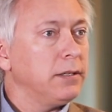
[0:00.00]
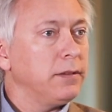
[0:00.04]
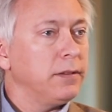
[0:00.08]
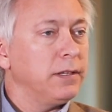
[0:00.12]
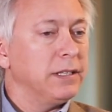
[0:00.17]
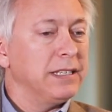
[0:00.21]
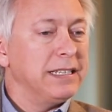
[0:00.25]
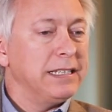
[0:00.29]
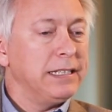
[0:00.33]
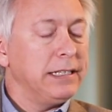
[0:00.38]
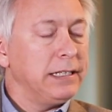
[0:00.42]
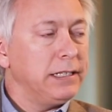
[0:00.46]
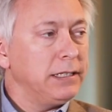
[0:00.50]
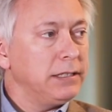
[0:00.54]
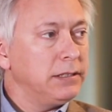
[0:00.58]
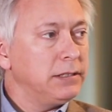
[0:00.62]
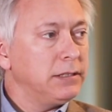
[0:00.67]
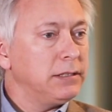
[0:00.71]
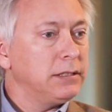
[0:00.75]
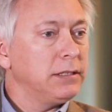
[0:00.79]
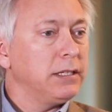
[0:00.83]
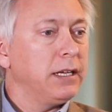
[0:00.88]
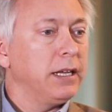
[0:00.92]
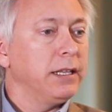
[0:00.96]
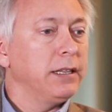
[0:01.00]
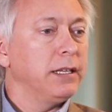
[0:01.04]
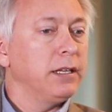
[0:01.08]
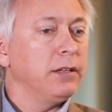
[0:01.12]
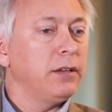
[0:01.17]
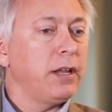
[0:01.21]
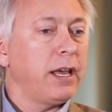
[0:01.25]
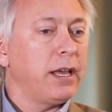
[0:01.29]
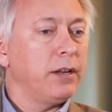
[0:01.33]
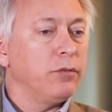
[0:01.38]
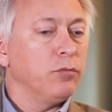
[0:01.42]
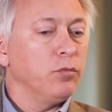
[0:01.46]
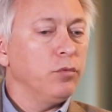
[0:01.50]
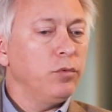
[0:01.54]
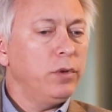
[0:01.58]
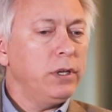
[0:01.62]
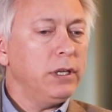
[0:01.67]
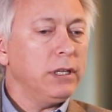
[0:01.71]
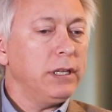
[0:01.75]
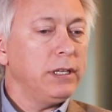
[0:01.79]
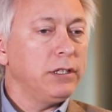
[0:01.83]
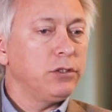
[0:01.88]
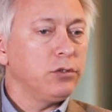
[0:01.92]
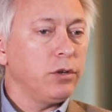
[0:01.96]
the needs and
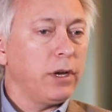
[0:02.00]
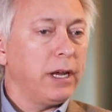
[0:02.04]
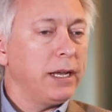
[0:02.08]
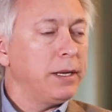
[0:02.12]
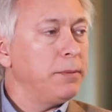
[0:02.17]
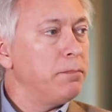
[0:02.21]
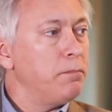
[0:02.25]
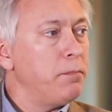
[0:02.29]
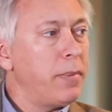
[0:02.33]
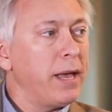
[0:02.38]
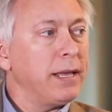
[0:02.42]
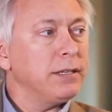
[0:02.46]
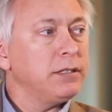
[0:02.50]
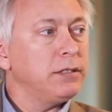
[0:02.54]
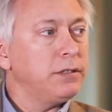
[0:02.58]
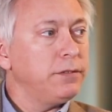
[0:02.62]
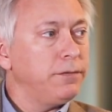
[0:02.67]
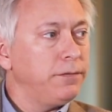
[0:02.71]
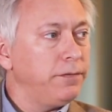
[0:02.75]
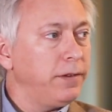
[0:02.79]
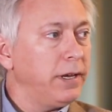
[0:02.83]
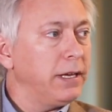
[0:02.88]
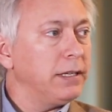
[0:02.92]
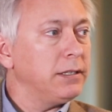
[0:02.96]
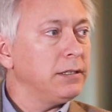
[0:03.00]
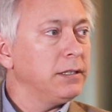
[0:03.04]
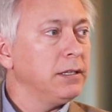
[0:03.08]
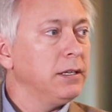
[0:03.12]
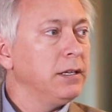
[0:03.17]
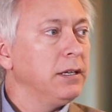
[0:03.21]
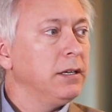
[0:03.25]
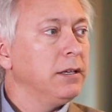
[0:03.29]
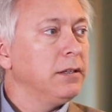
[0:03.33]
really try and best fit